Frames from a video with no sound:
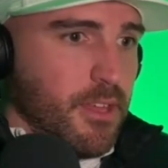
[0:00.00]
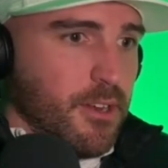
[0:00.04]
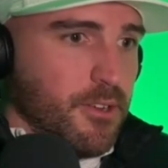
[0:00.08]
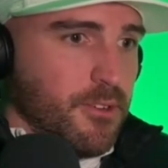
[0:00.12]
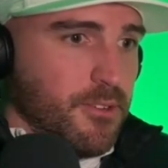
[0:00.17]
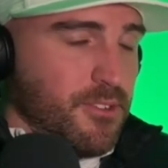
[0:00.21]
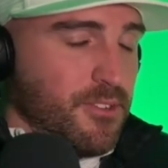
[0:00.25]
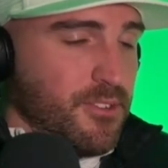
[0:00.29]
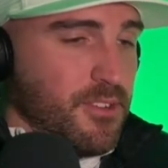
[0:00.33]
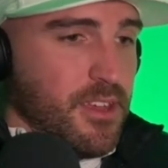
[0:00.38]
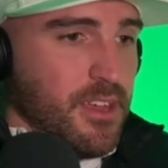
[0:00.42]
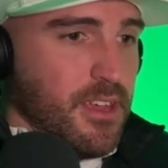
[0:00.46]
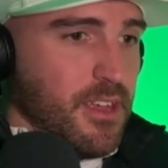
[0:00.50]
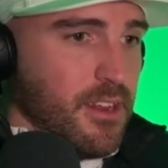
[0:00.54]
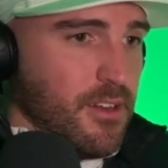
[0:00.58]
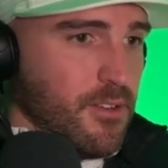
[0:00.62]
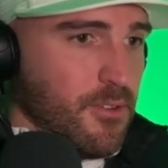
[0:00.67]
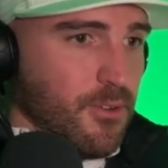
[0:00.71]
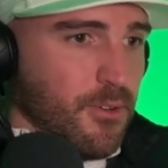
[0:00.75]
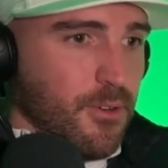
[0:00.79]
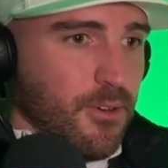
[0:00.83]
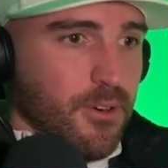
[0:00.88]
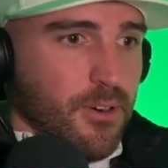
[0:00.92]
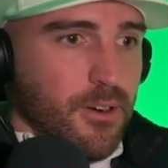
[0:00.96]
seed
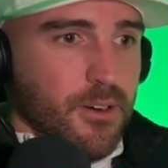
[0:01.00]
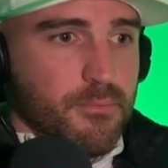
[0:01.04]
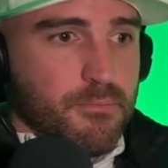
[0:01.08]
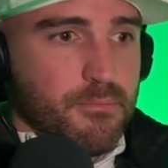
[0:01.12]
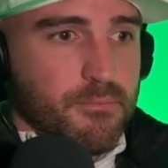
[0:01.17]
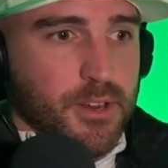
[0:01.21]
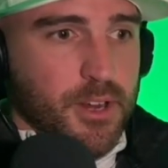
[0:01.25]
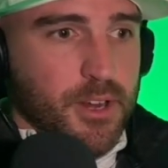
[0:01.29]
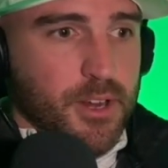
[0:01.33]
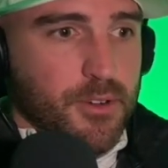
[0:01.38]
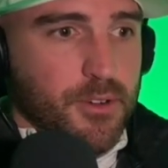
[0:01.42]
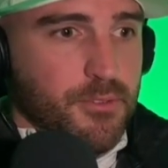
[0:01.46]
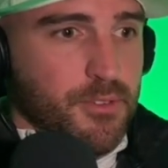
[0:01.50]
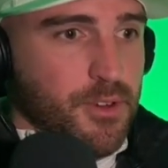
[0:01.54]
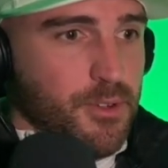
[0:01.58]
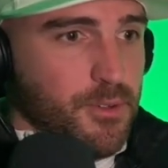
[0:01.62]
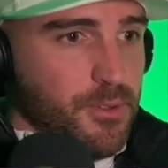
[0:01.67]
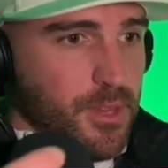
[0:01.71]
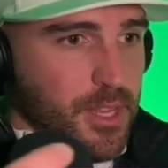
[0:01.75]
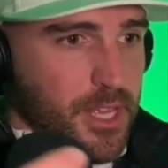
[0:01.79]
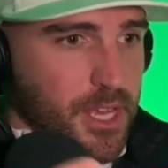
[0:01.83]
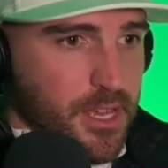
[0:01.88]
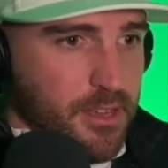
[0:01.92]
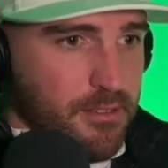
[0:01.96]
or,
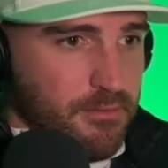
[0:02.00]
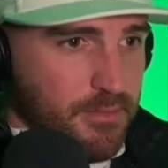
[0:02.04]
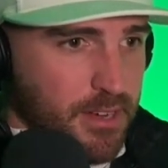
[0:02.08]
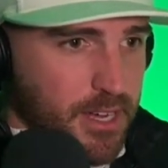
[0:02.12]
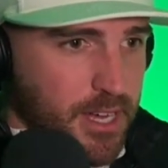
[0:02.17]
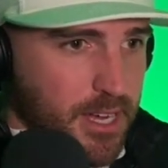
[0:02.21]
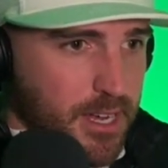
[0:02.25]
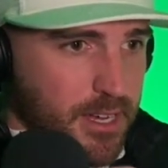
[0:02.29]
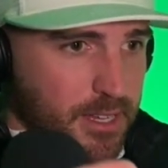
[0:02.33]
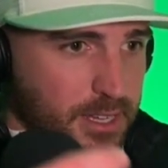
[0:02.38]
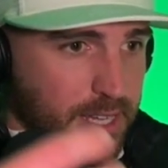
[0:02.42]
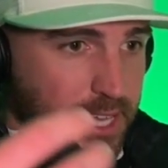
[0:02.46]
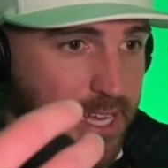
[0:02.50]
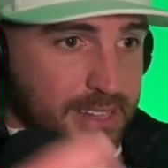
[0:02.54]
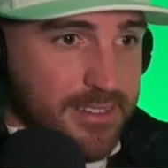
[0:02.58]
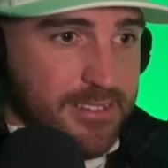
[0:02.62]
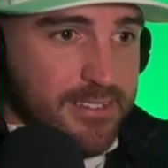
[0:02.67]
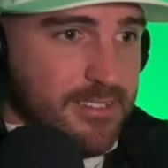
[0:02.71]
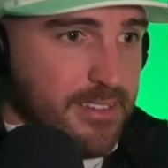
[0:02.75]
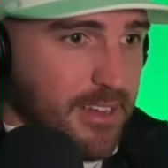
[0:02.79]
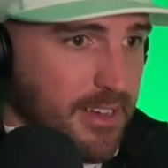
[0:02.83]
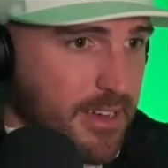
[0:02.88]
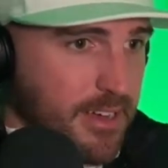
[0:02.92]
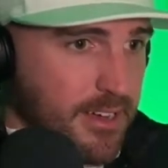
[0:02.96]
newly laid
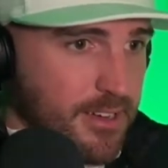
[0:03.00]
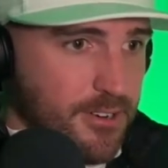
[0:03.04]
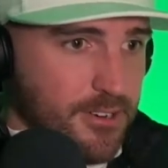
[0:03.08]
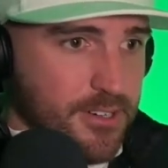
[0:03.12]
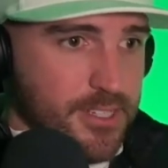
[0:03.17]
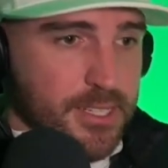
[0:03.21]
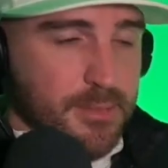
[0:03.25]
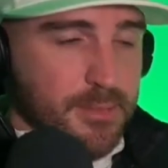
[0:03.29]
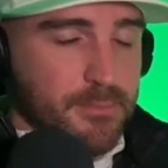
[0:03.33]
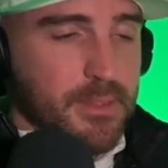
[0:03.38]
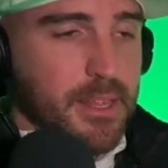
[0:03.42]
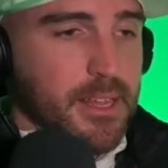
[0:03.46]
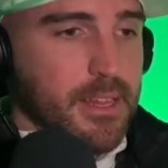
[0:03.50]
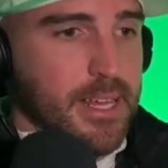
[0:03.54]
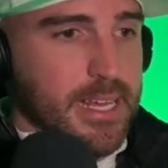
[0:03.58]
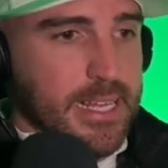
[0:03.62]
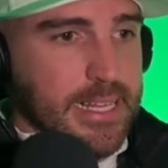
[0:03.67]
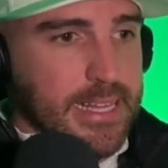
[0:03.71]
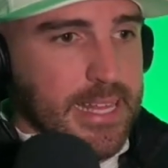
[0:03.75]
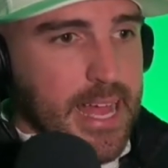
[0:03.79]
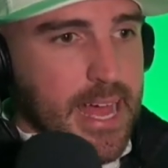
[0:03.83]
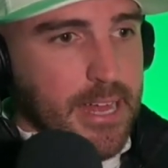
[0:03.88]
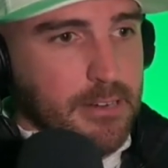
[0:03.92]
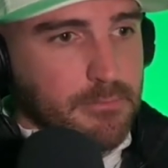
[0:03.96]
sod or something
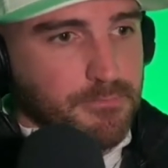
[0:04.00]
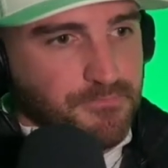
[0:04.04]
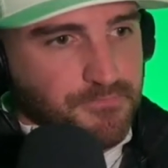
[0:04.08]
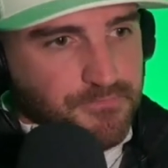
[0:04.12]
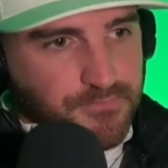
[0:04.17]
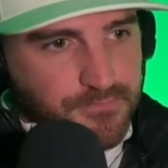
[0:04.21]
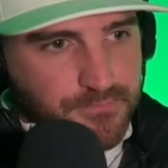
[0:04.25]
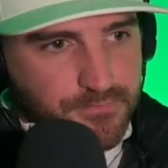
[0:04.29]
like that,